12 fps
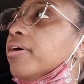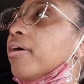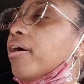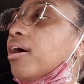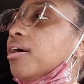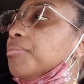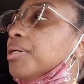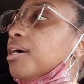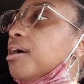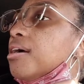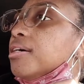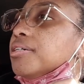Um,
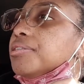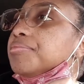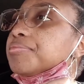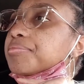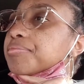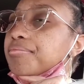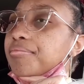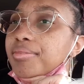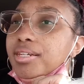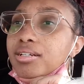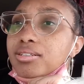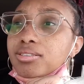
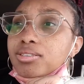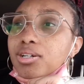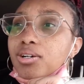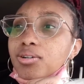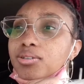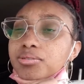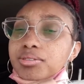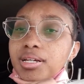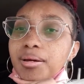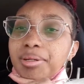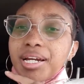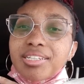so, I
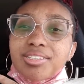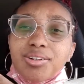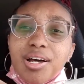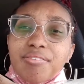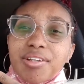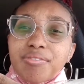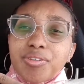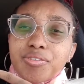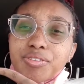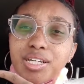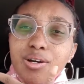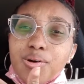mean, I still have
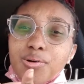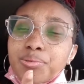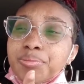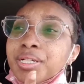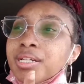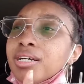leftovers at home.